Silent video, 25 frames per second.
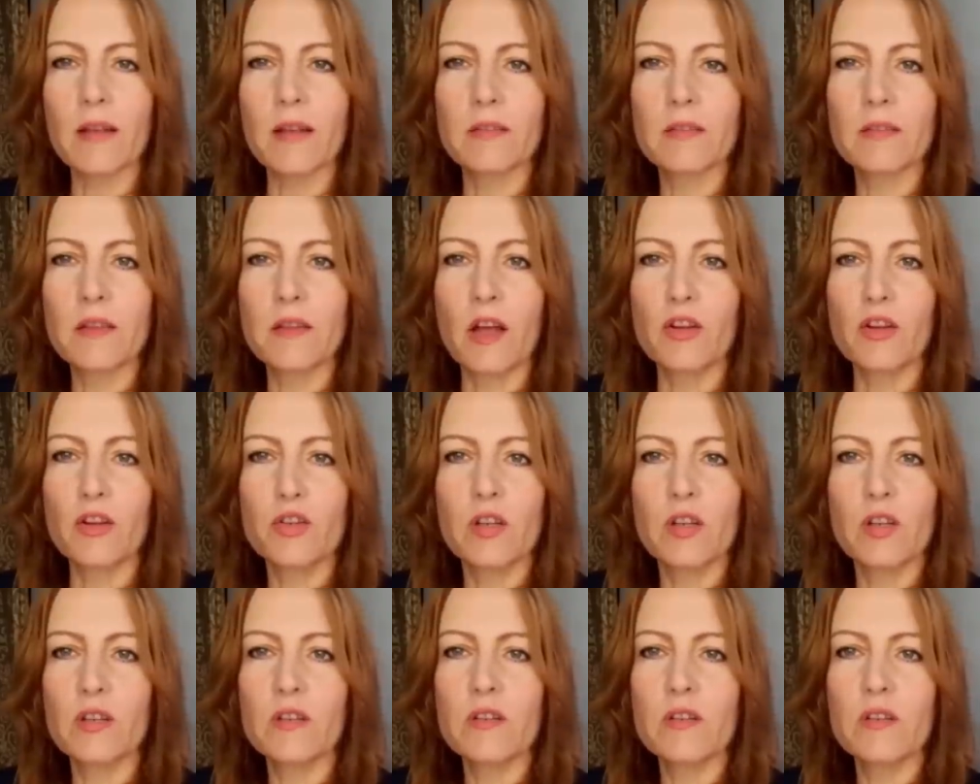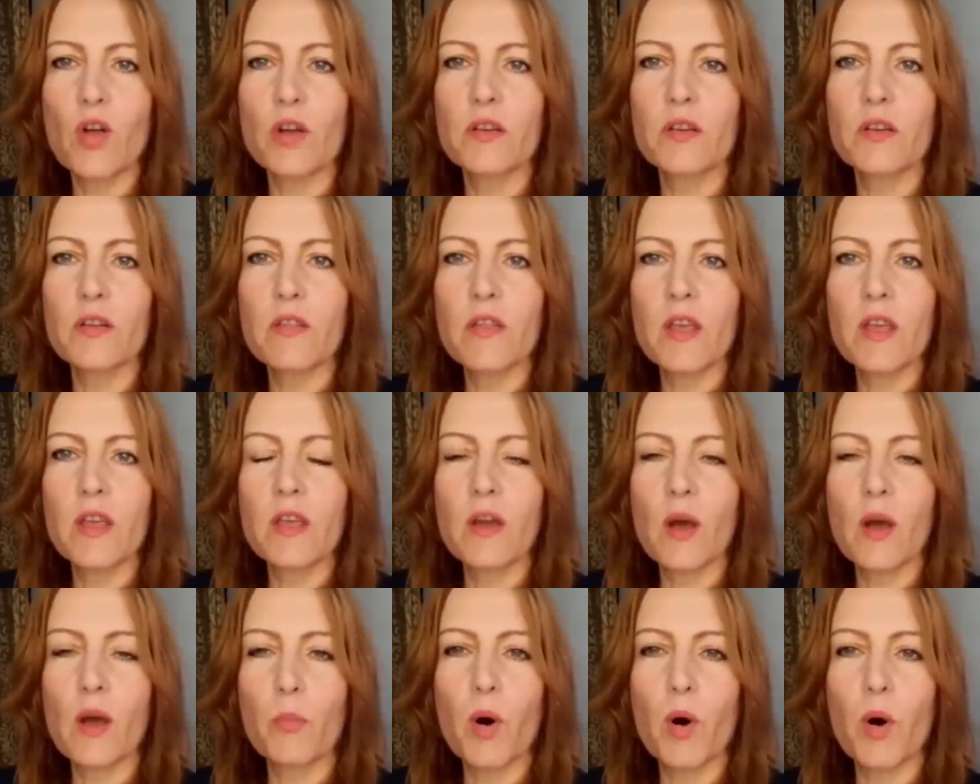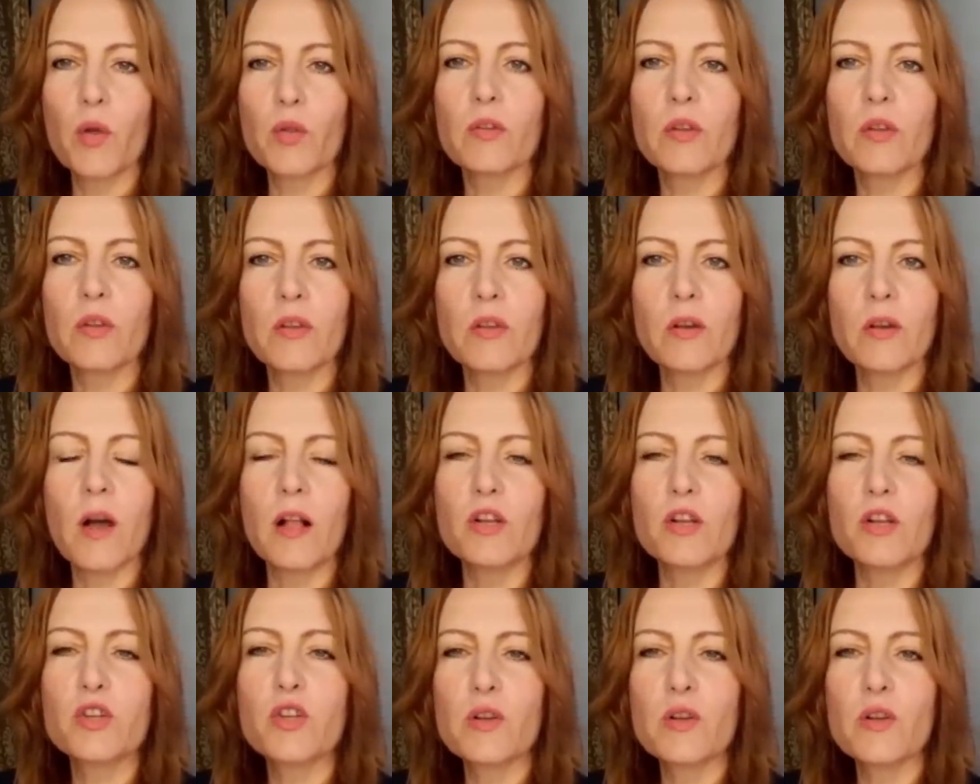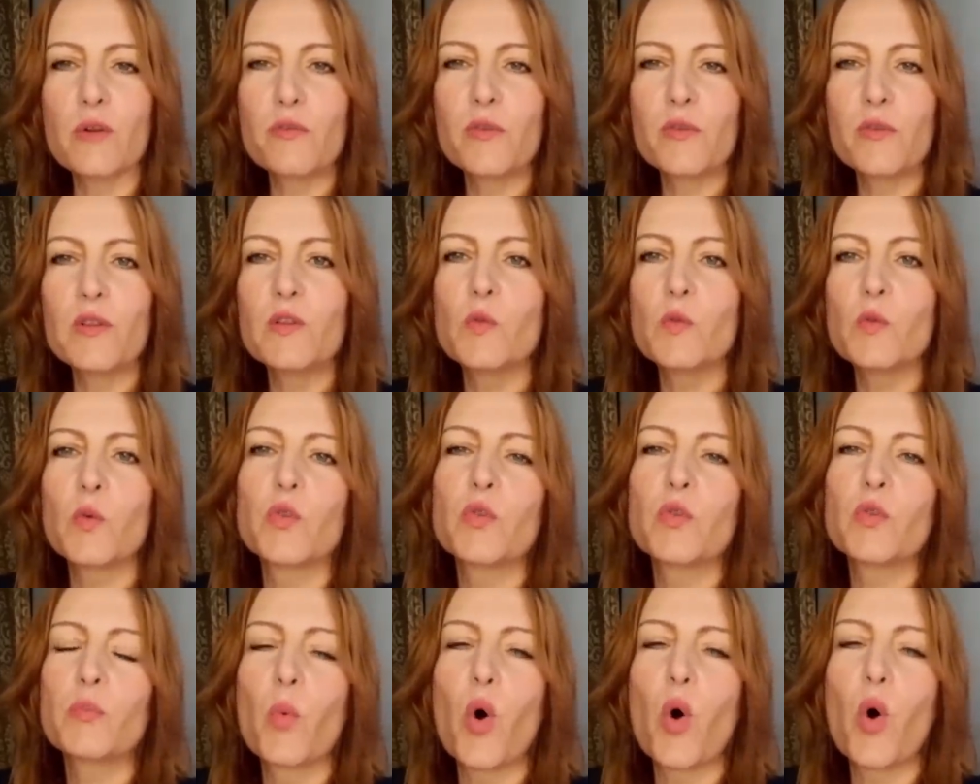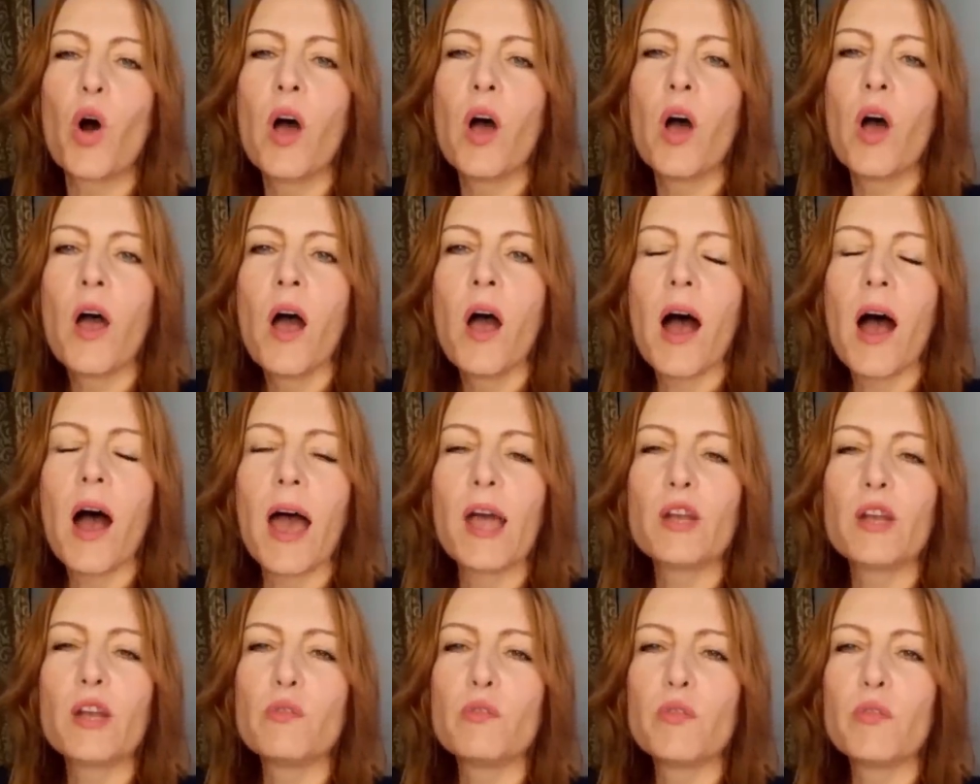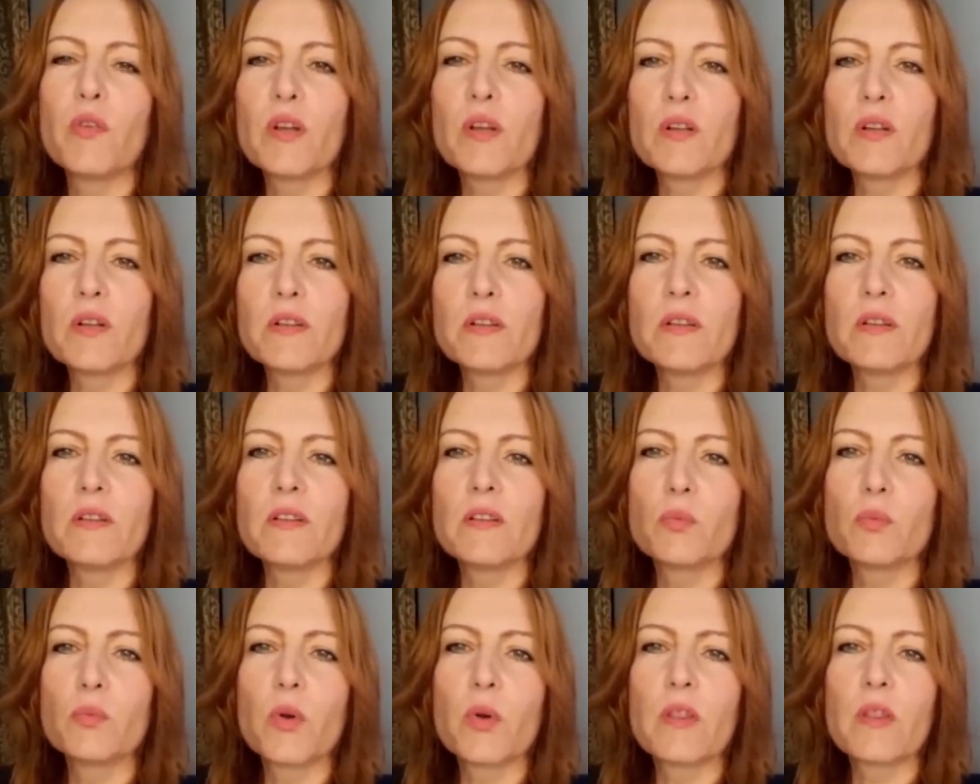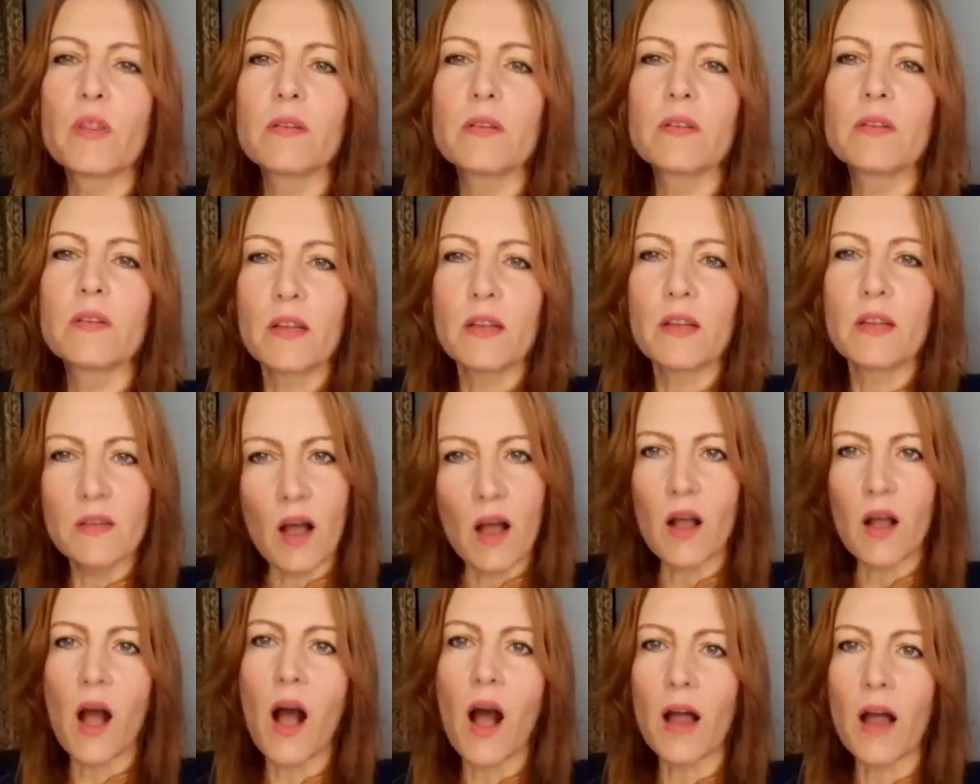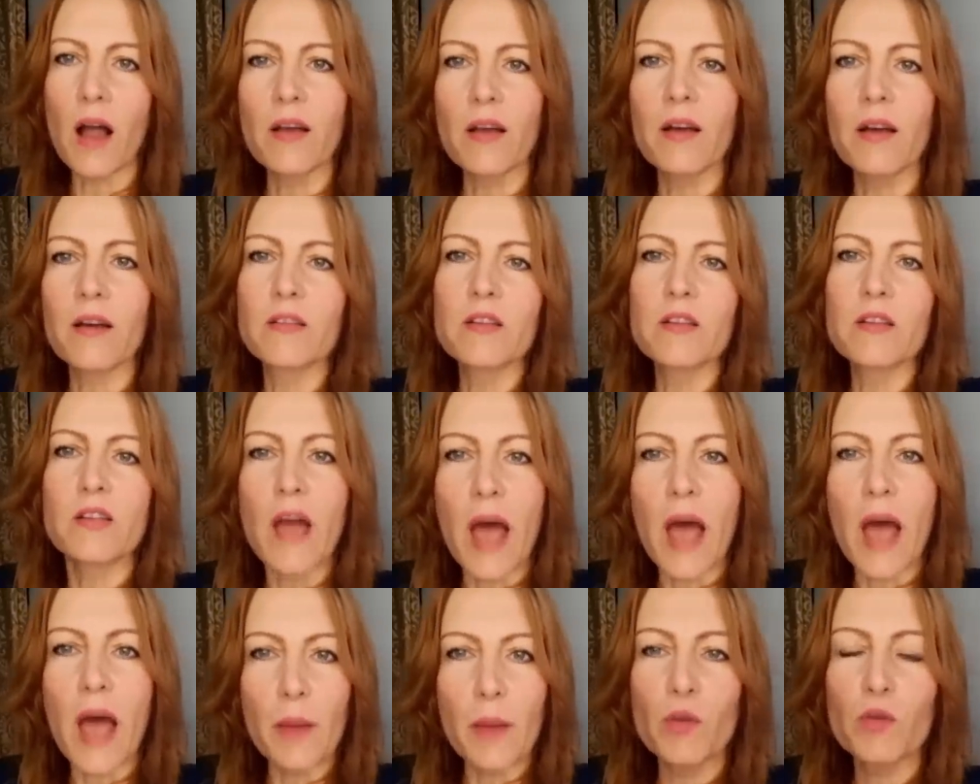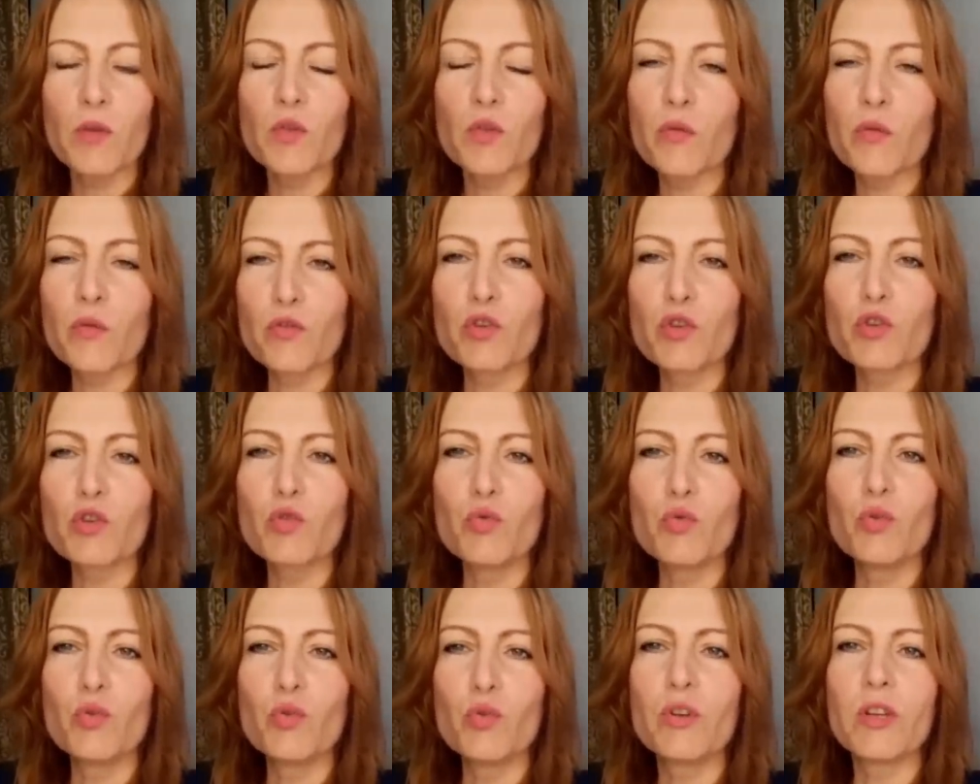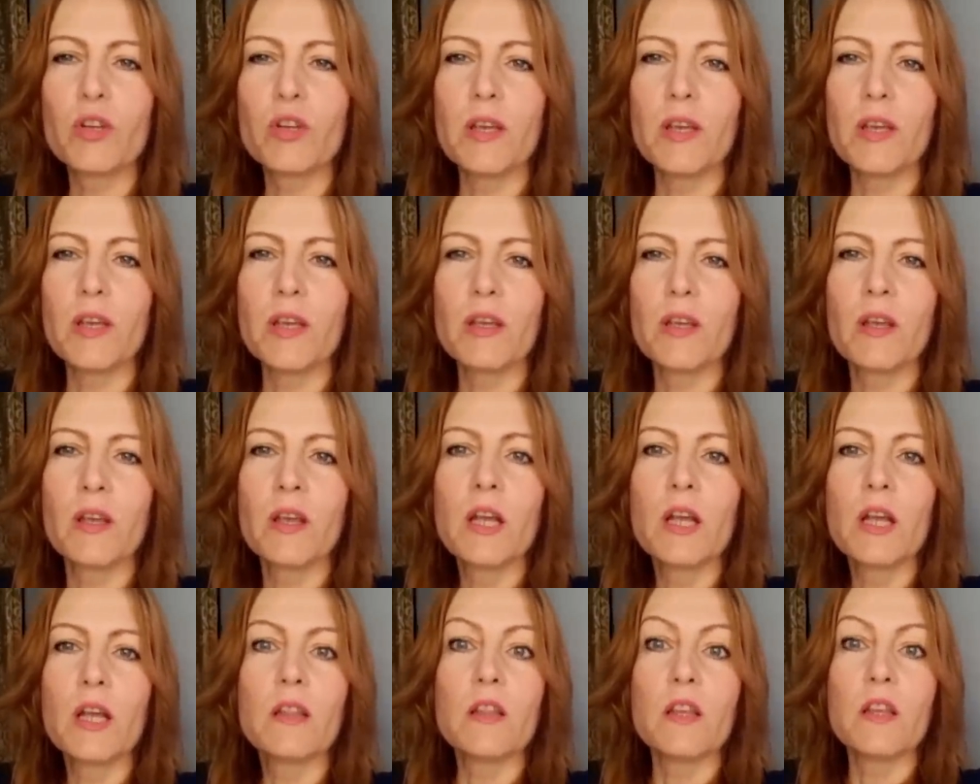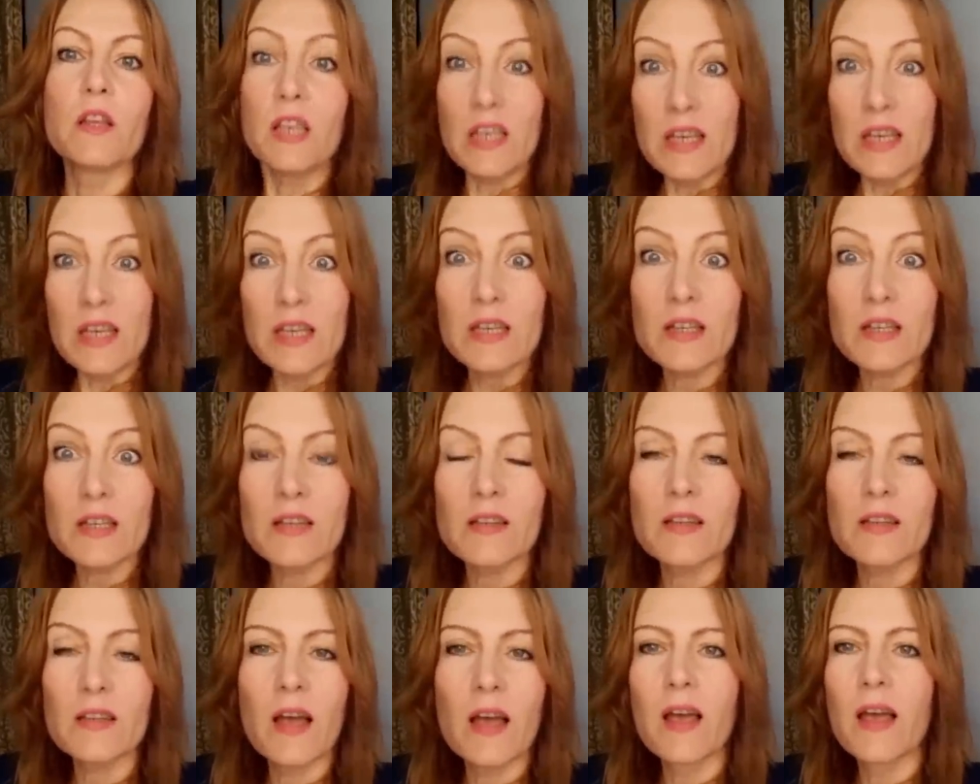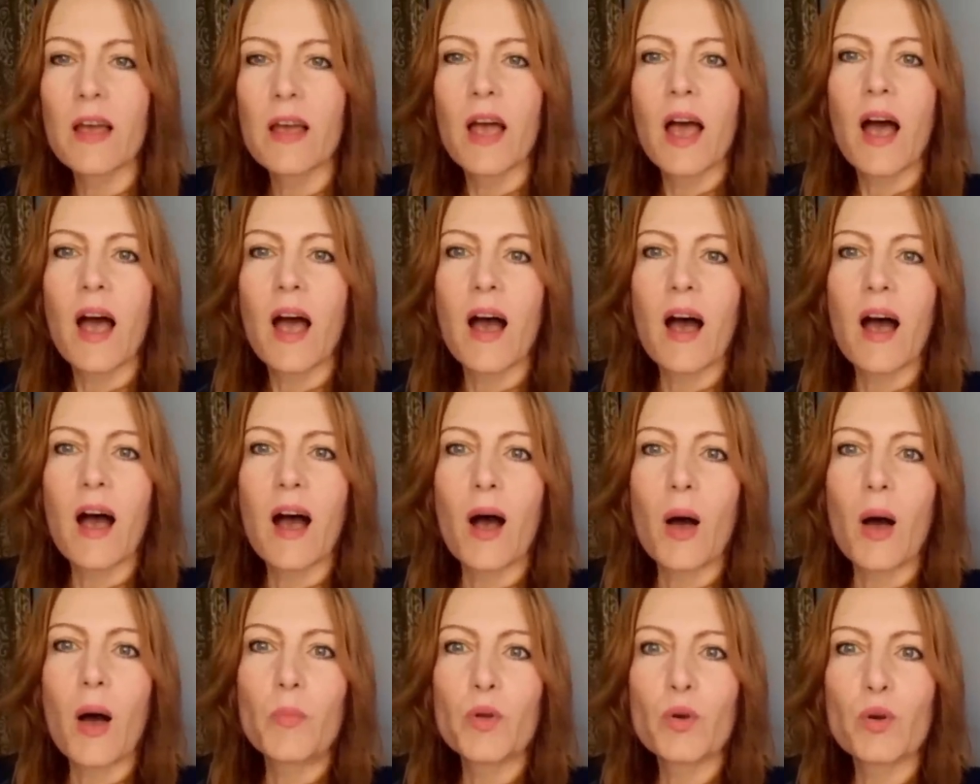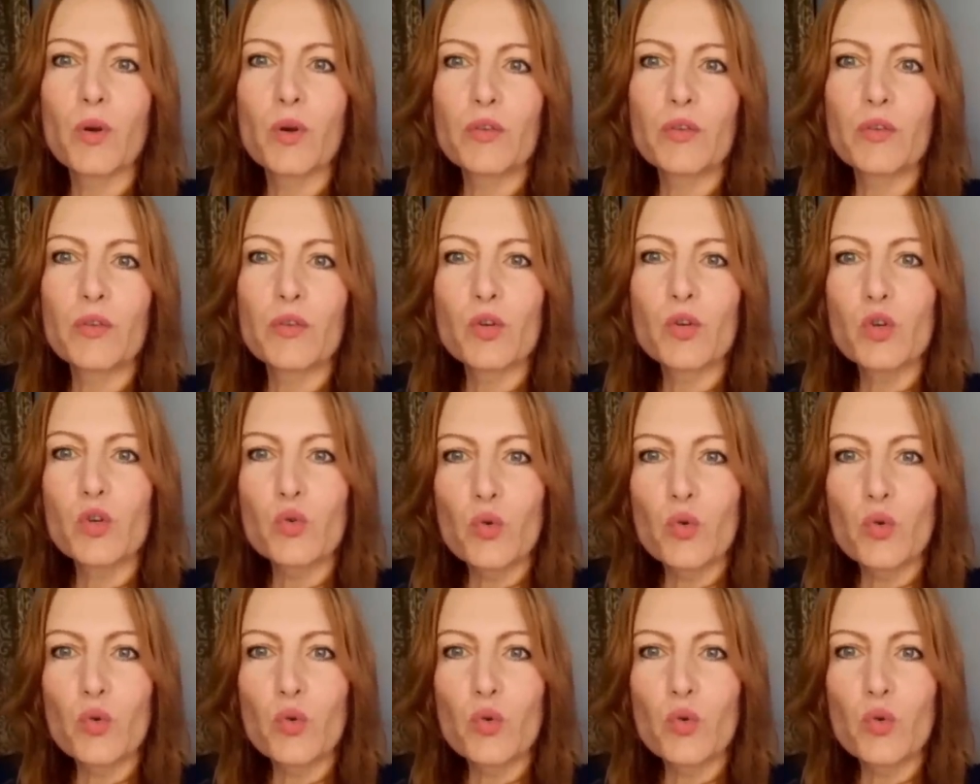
as such. It is not a thing about the culture difference. It was more. I had difficulties with set karkhana, the timings of the shooting, the heat, because you're